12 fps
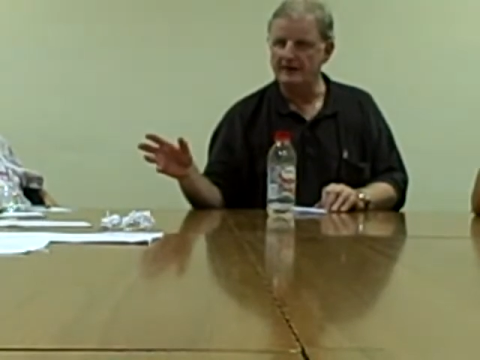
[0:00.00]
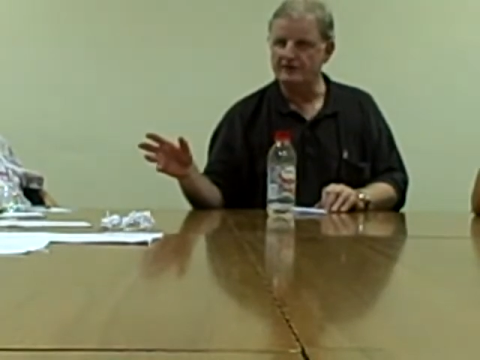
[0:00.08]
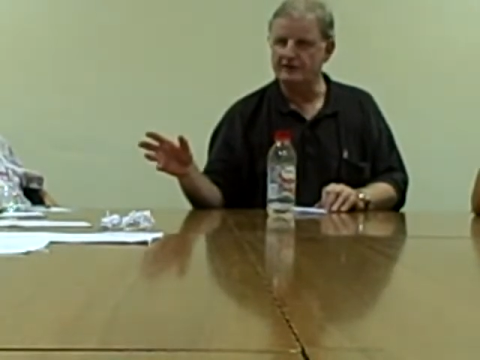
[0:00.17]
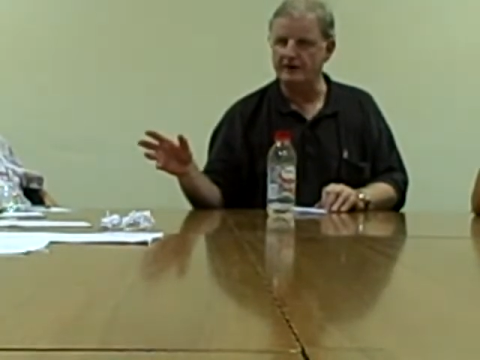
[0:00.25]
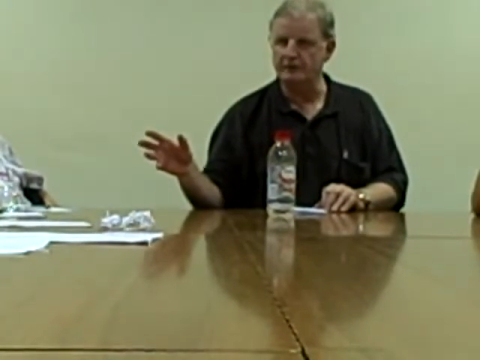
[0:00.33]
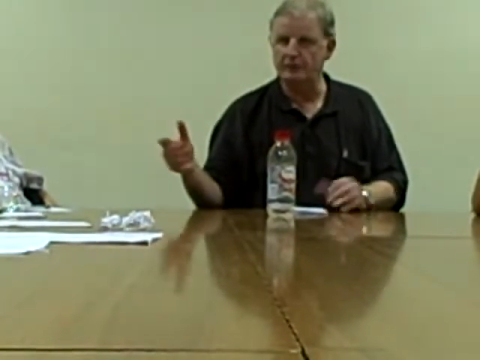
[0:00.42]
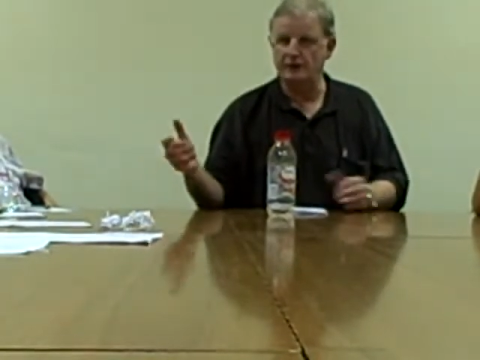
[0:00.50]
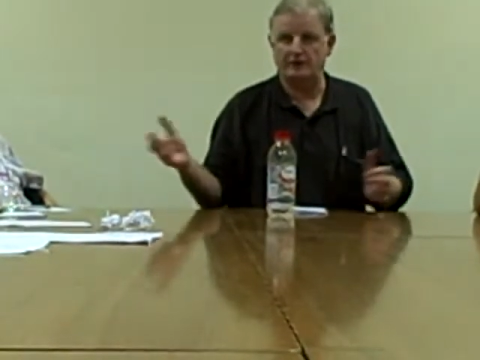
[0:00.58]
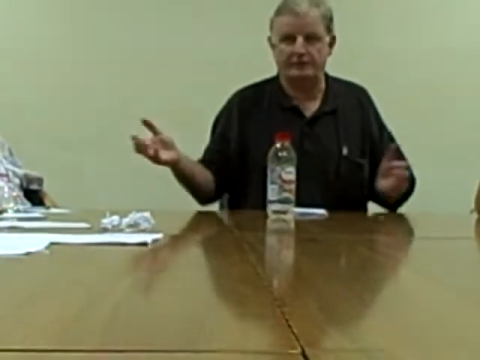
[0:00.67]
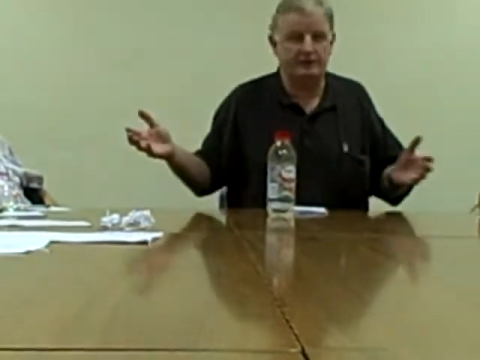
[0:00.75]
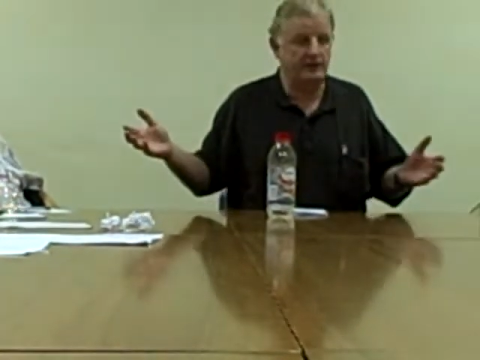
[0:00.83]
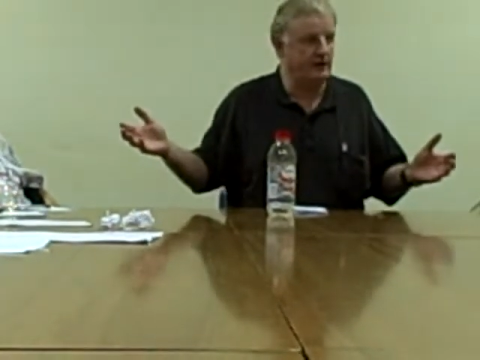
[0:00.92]
So,
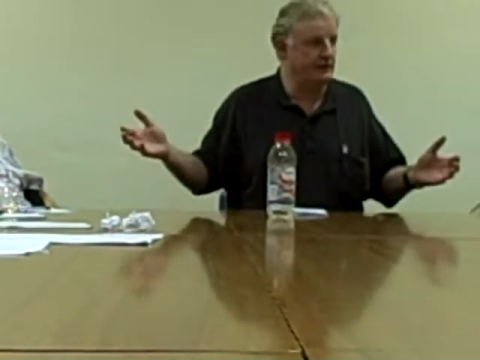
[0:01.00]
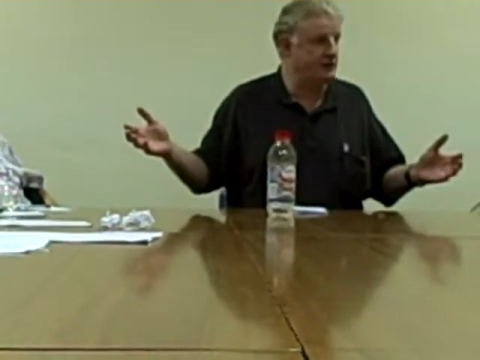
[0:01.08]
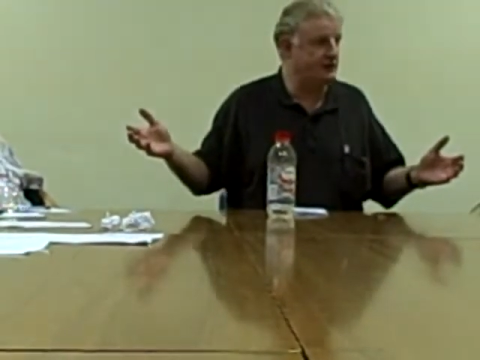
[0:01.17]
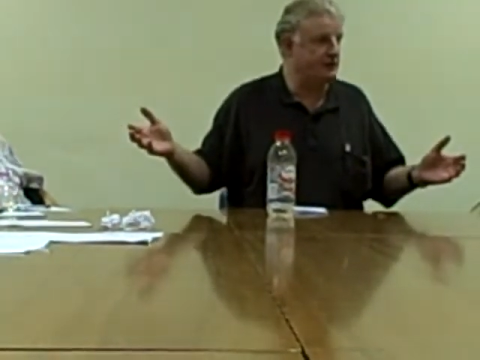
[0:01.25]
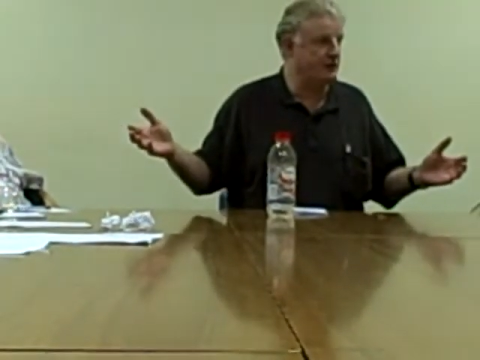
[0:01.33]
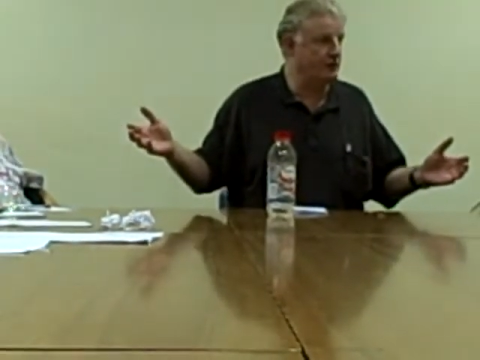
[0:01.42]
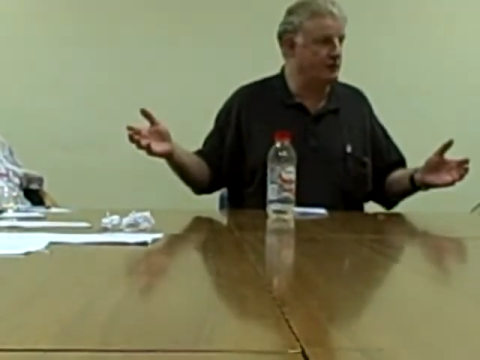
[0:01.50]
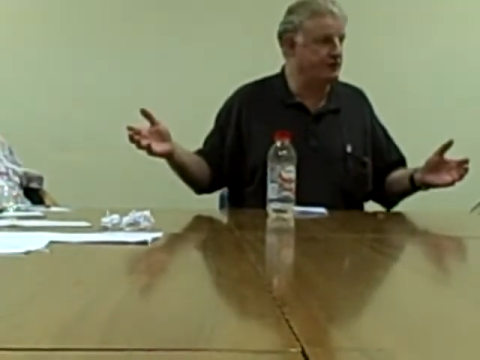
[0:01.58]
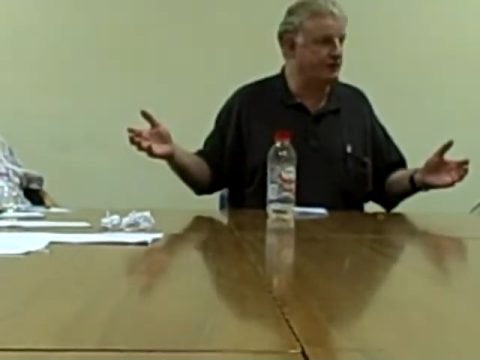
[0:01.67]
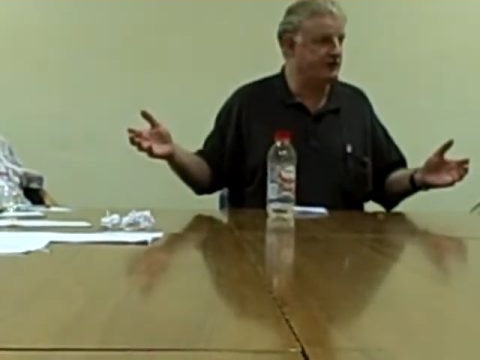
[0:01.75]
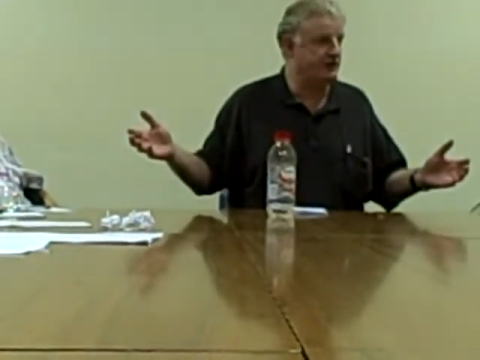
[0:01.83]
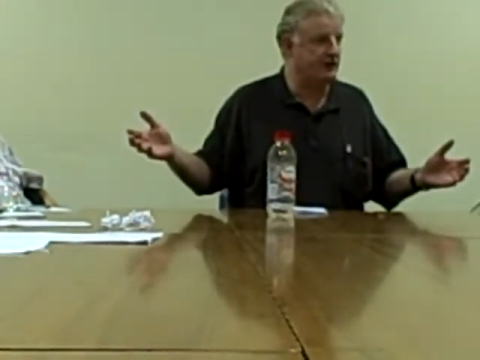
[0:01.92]
well, you know, this
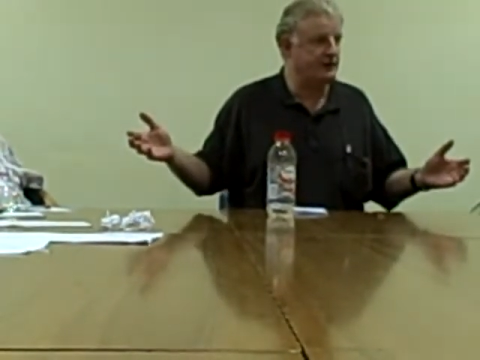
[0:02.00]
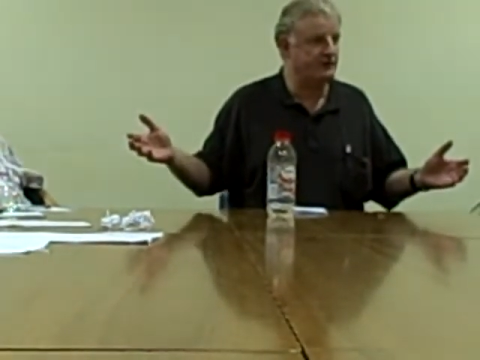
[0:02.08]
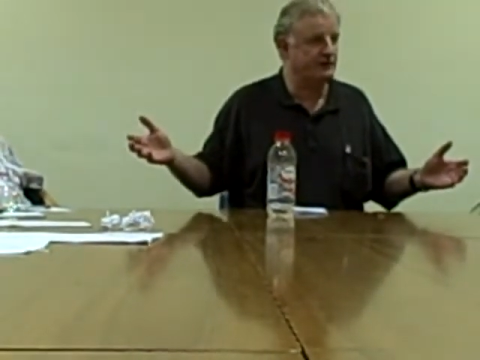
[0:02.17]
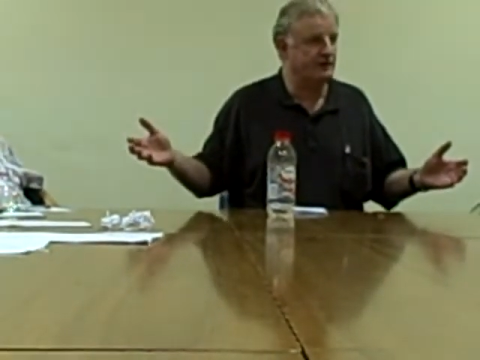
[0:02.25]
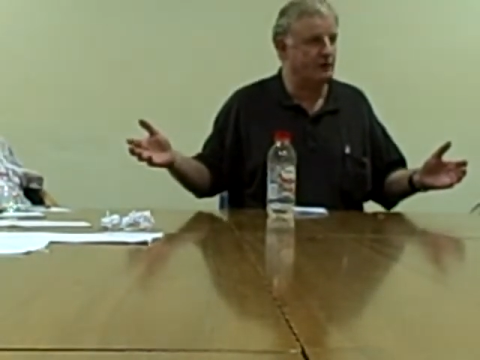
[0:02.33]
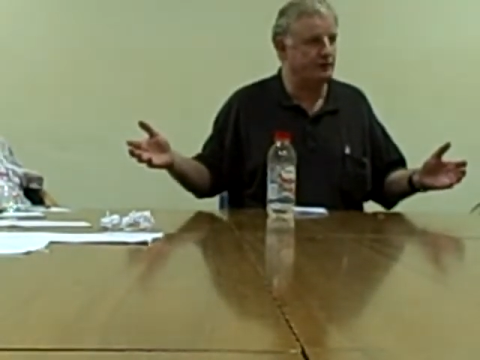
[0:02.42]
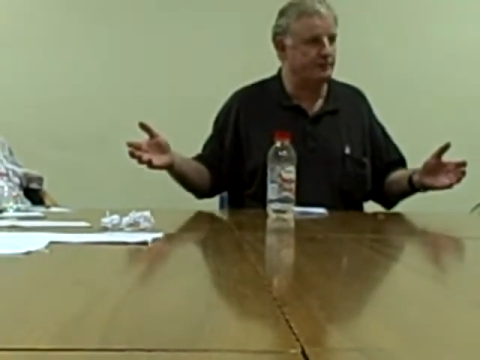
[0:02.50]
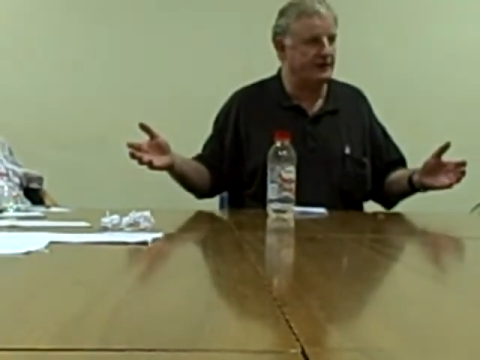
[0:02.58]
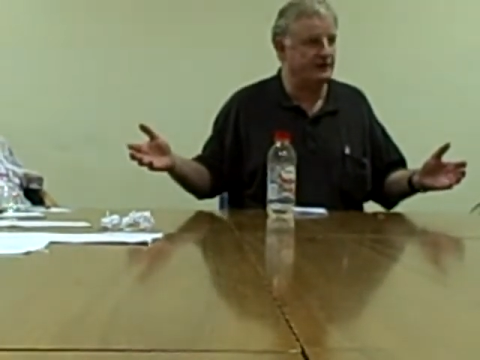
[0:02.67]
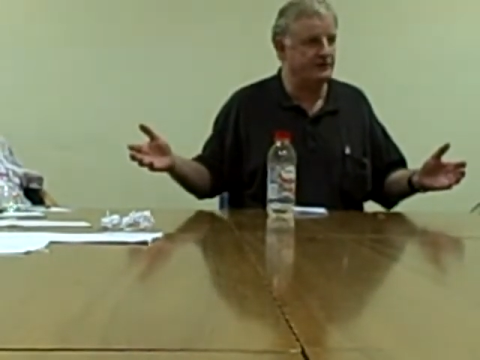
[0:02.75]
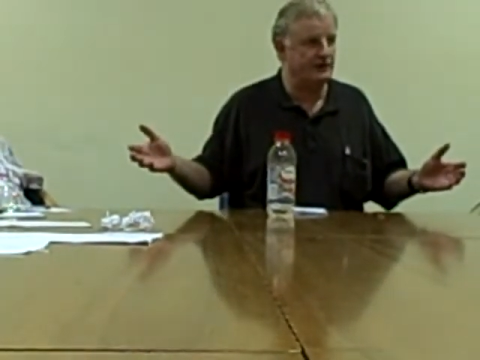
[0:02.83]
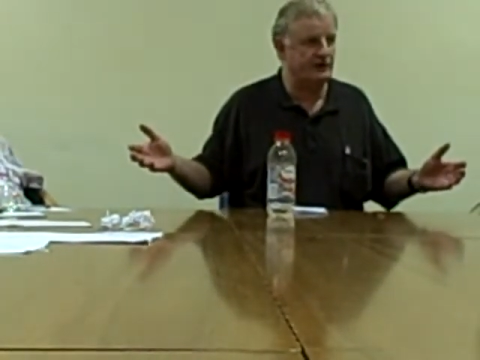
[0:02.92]
crisis is caused
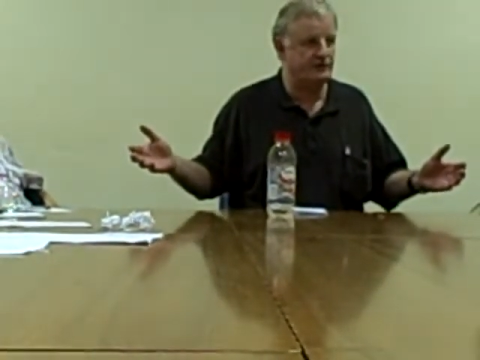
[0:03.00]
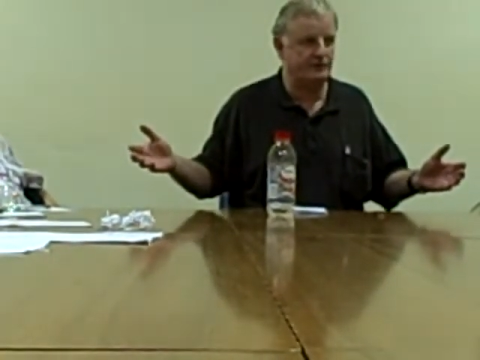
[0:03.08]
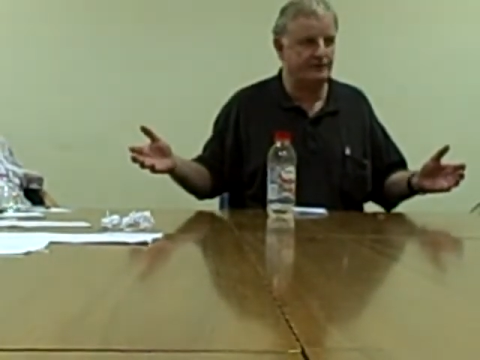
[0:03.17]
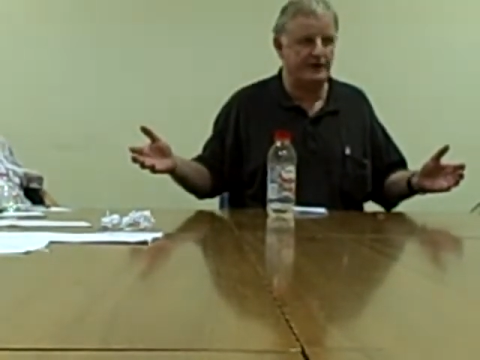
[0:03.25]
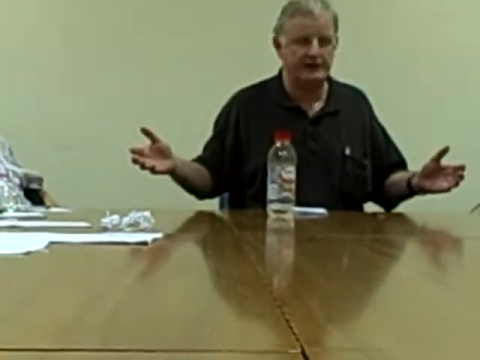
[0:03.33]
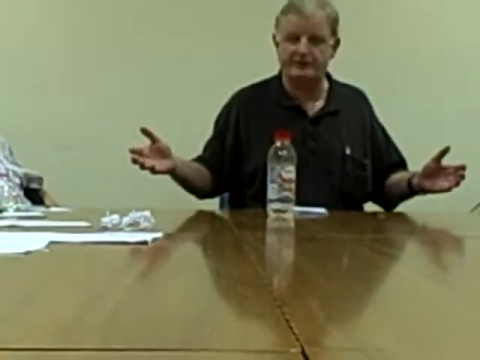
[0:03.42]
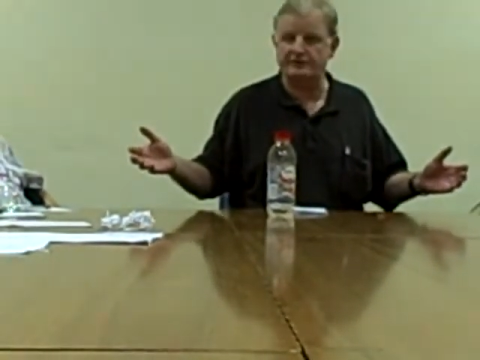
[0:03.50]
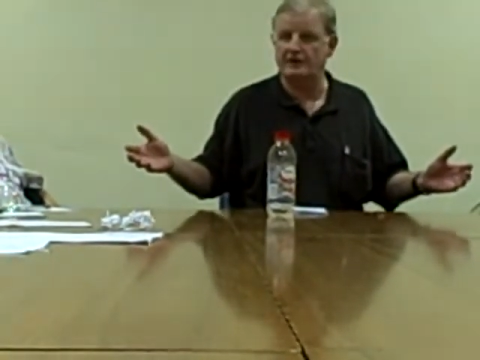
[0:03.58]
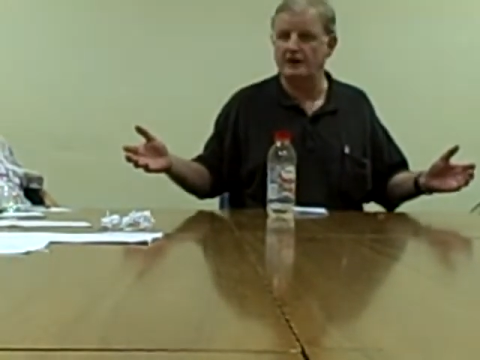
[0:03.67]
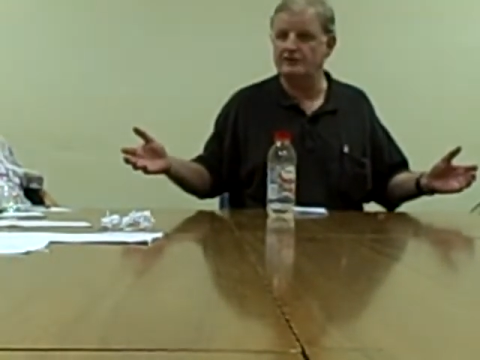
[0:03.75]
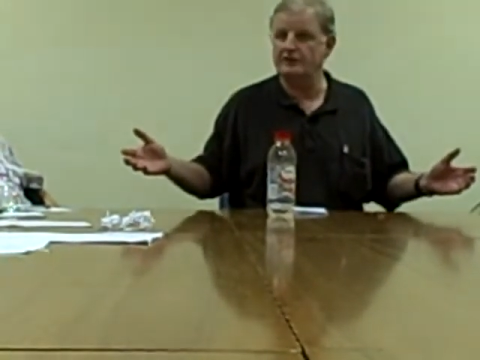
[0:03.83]
by international factors.